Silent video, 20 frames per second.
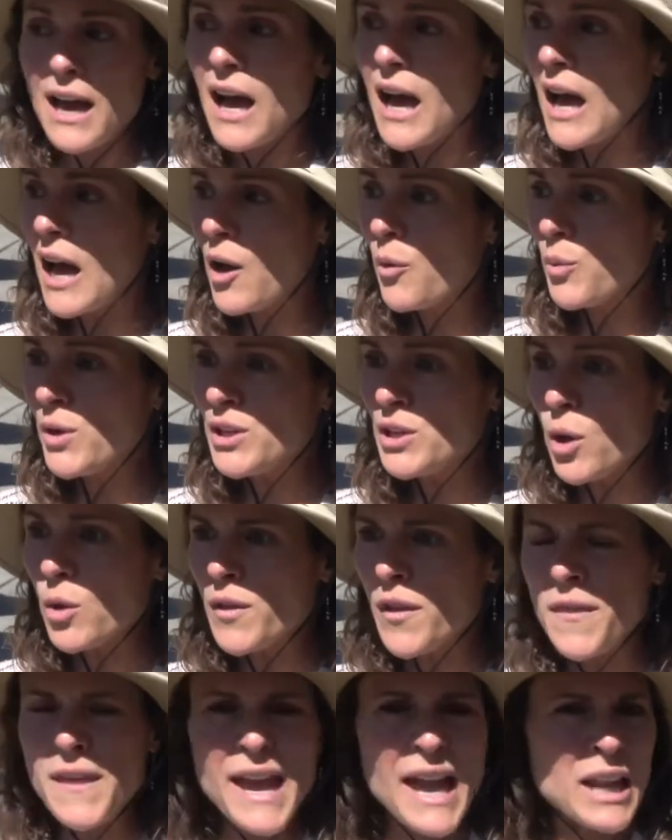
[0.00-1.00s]
Uh, we know
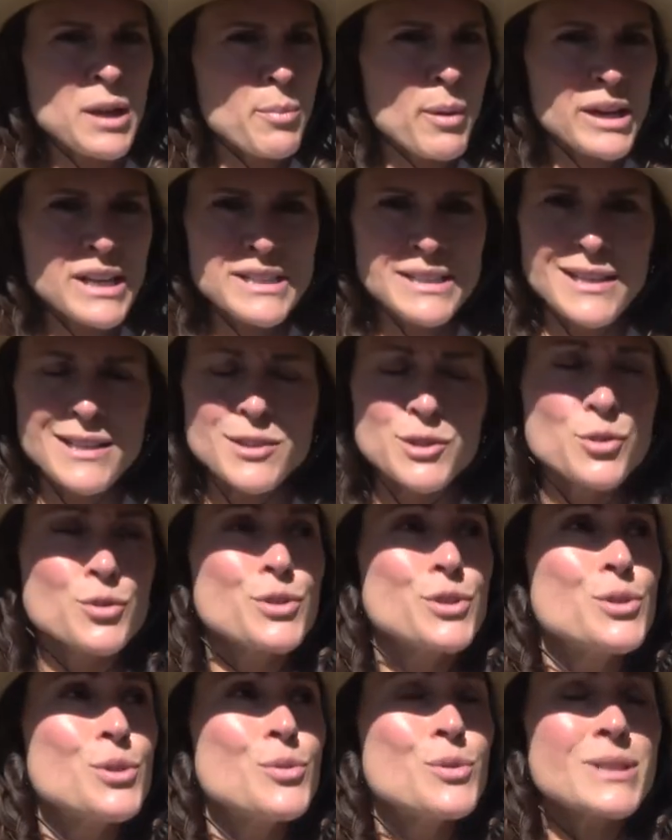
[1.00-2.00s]
that the antibody tests are
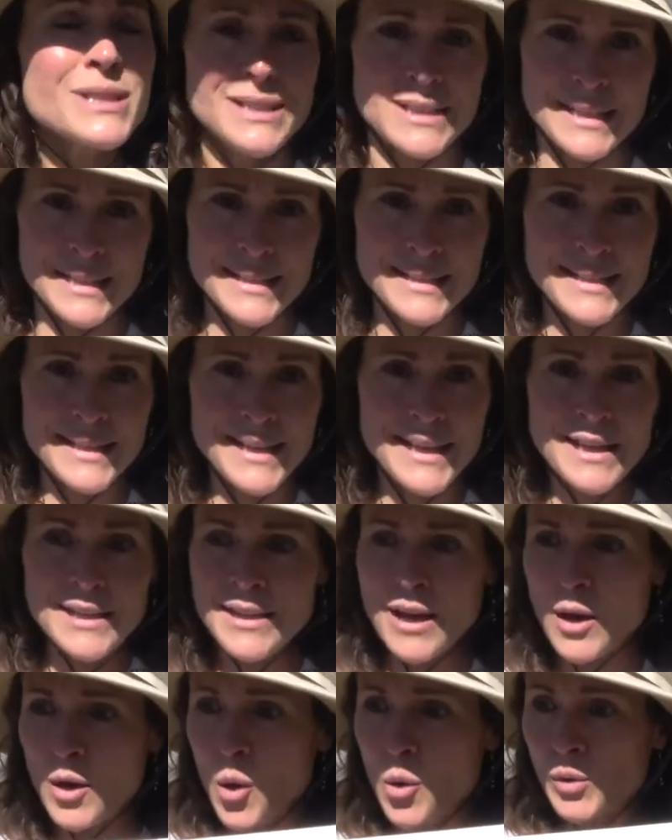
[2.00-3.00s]
useless.
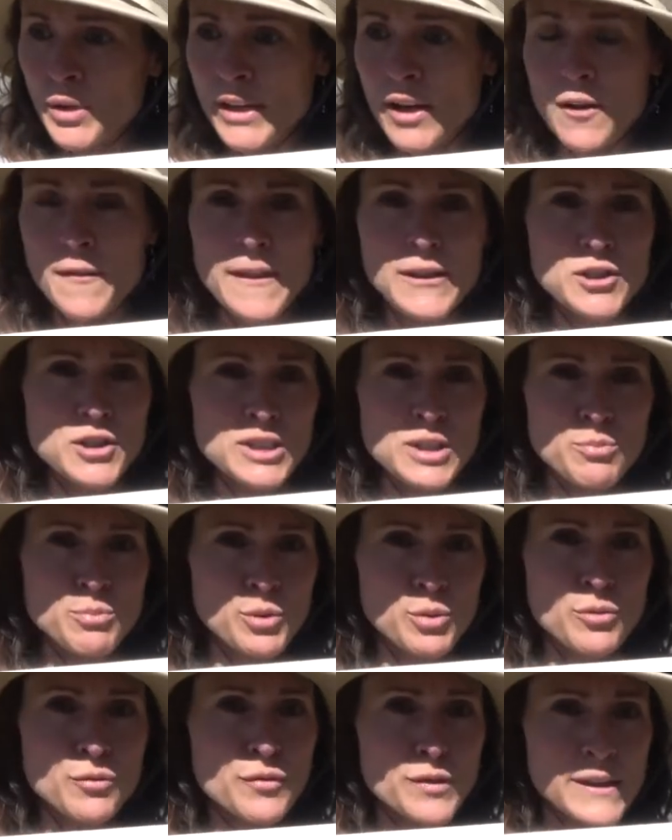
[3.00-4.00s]
Not only are they just a
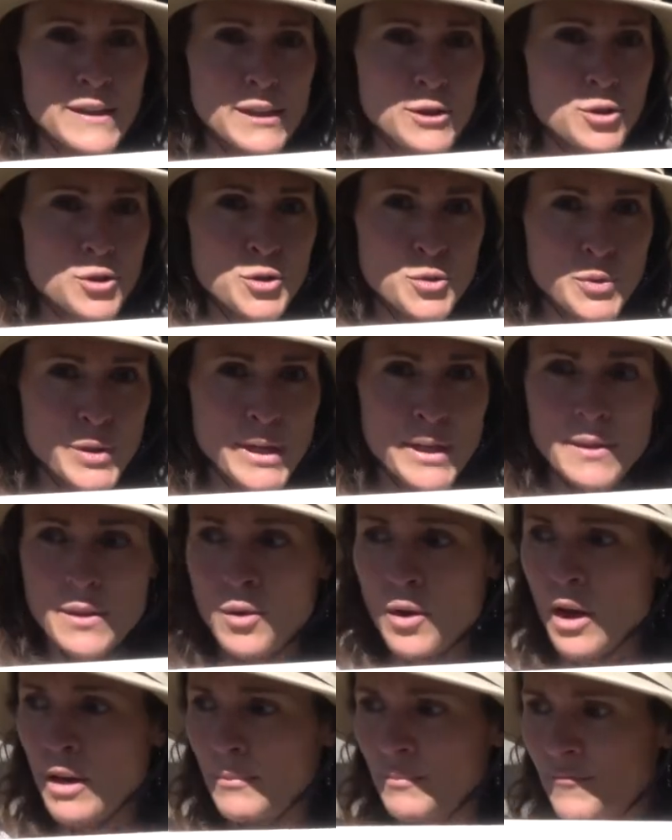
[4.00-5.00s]
boon for the industry, and
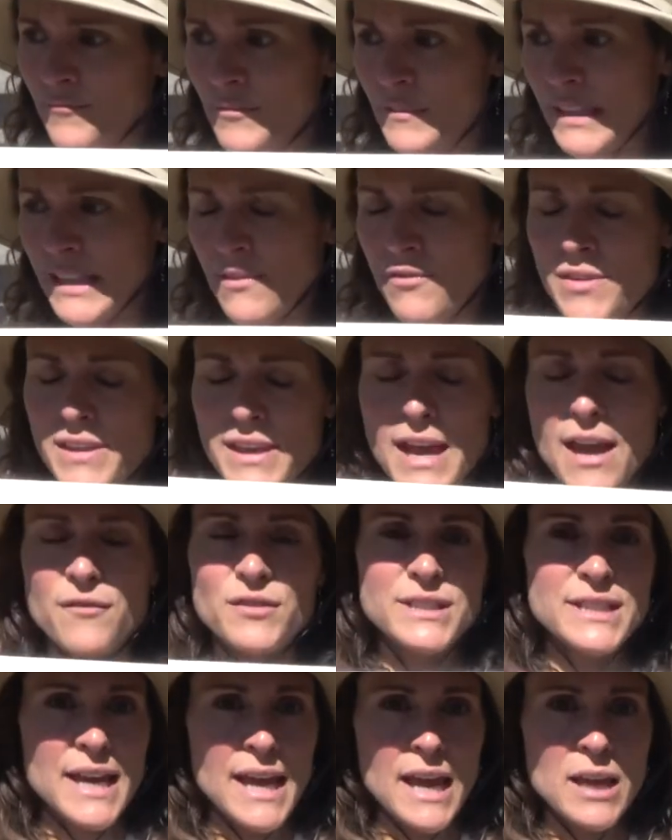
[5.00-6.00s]
the, uh, even the
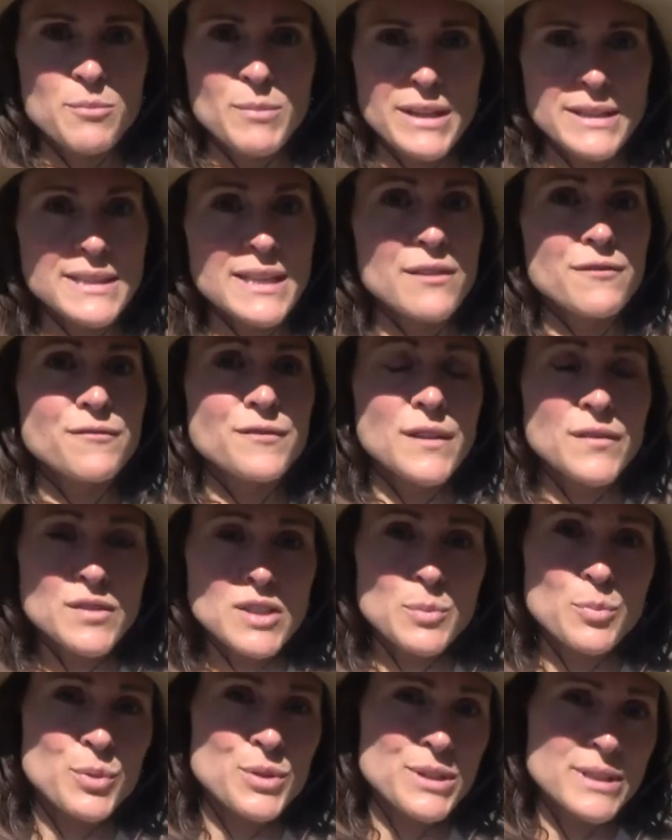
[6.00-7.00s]
FDA admits that
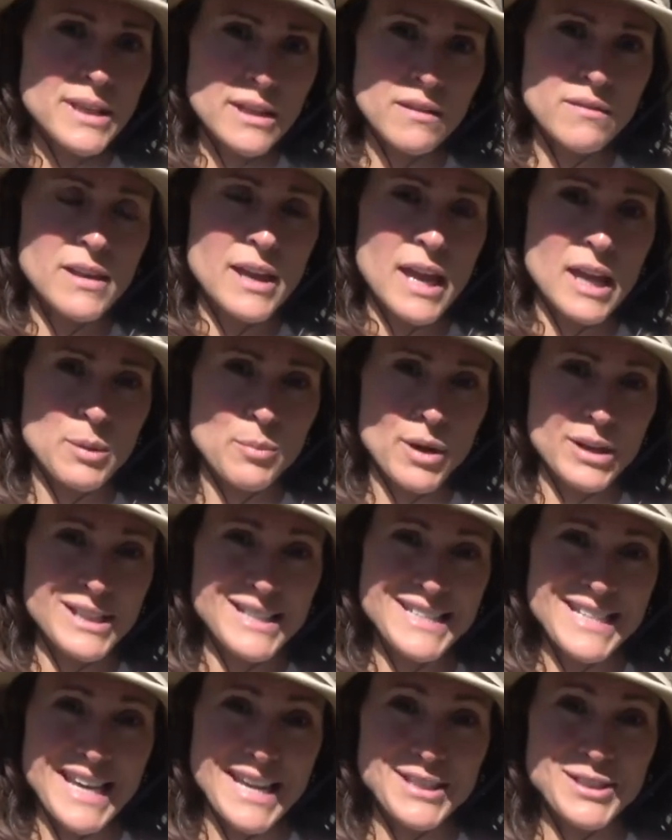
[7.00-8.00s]
50% of the antibody
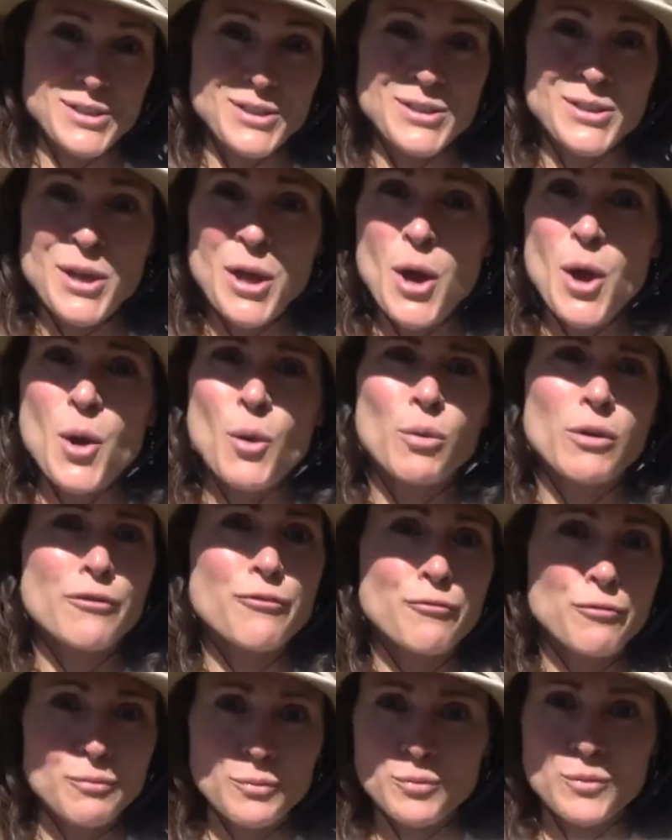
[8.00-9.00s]
tests were,
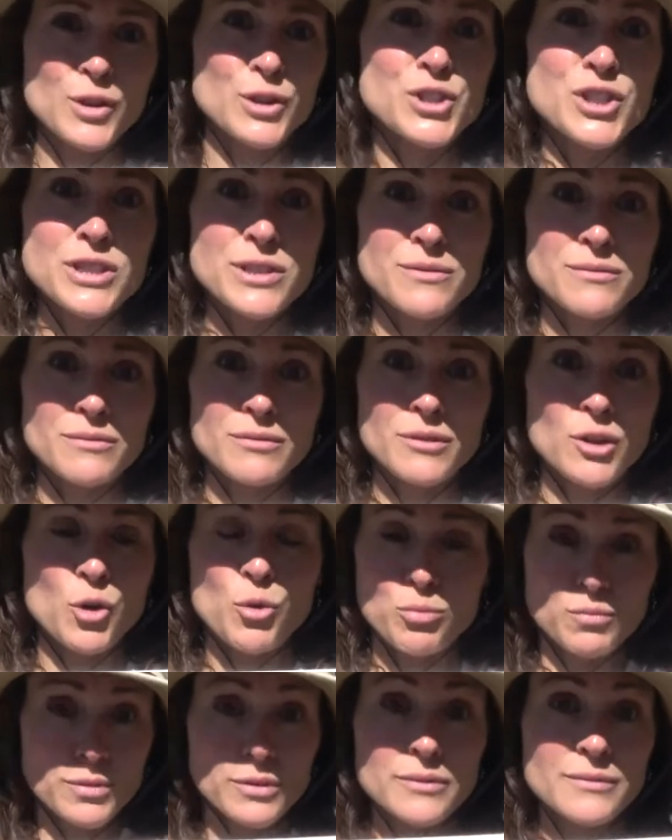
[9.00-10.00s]
were just
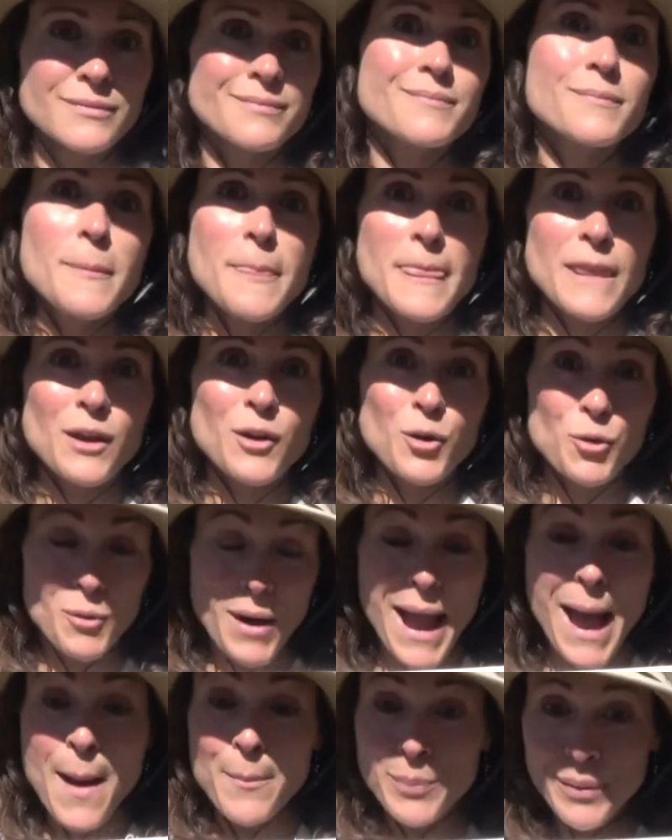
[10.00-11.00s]

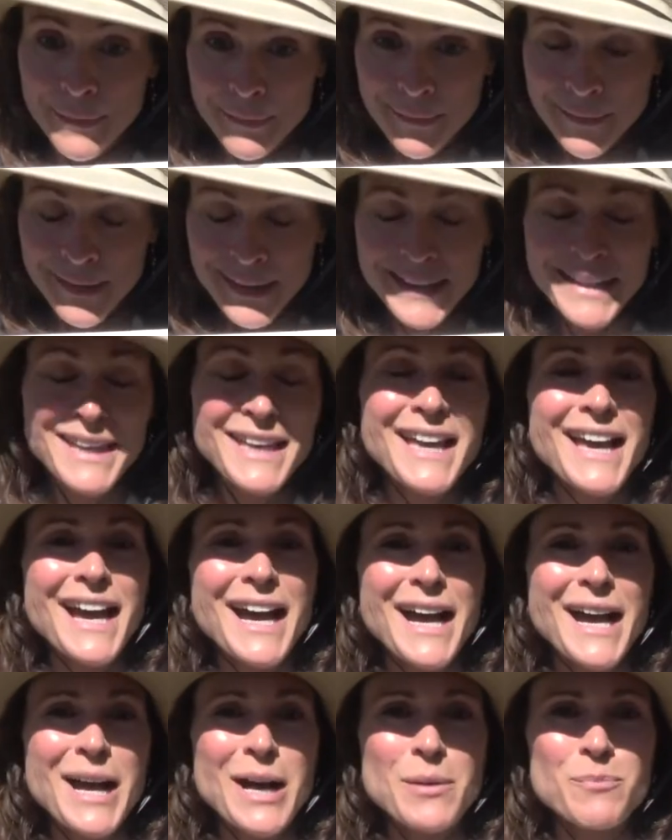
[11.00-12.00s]
crap.
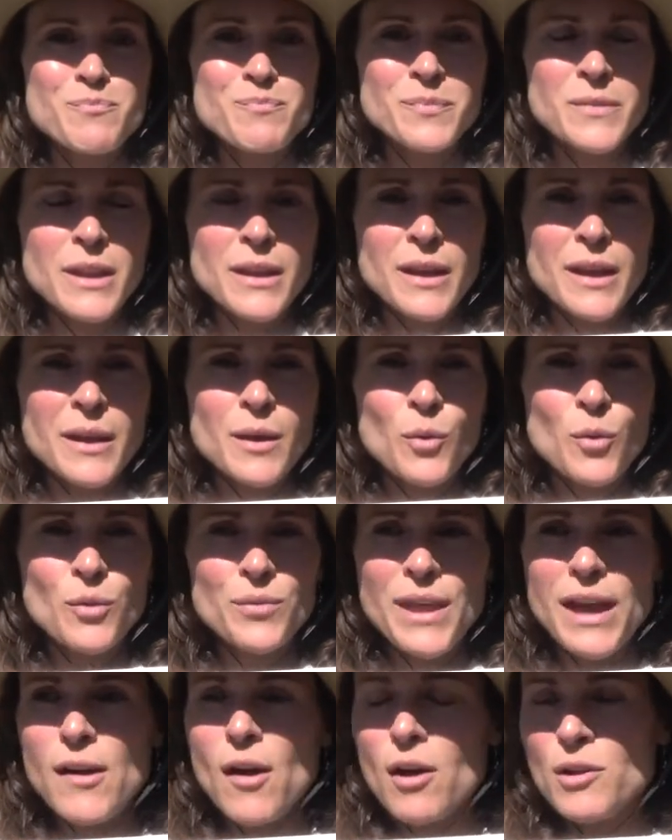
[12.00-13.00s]
Um,
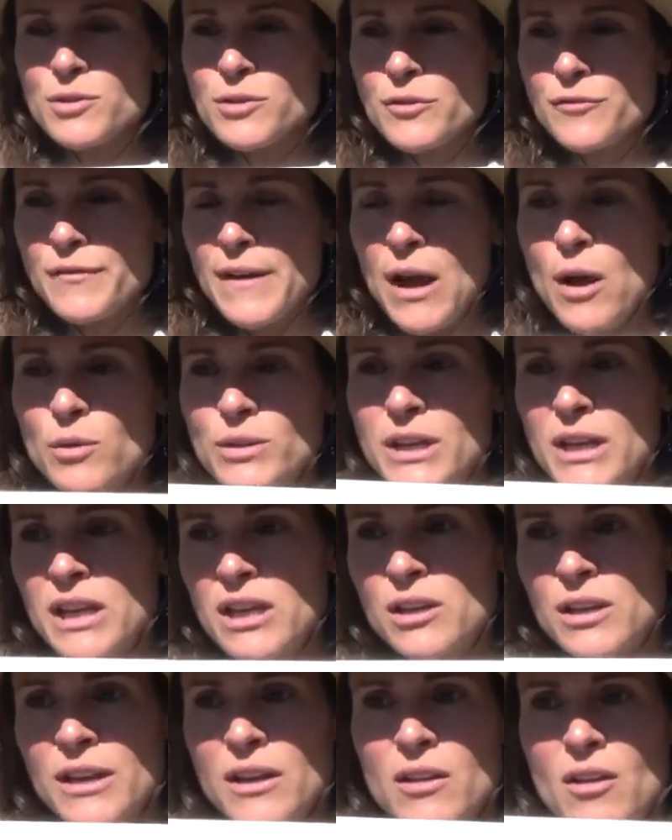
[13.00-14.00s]
they also found in, a,
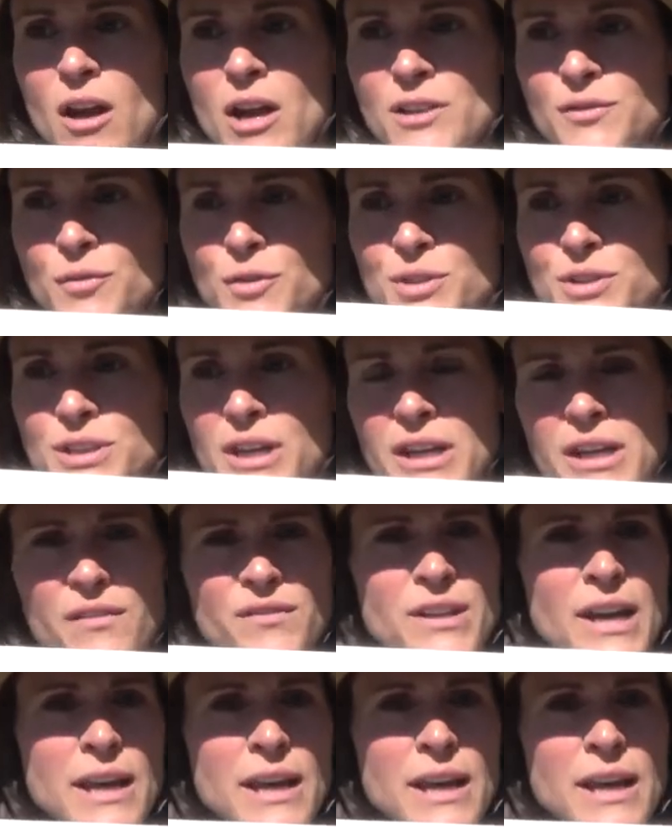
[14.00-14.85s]
in an Oxford study of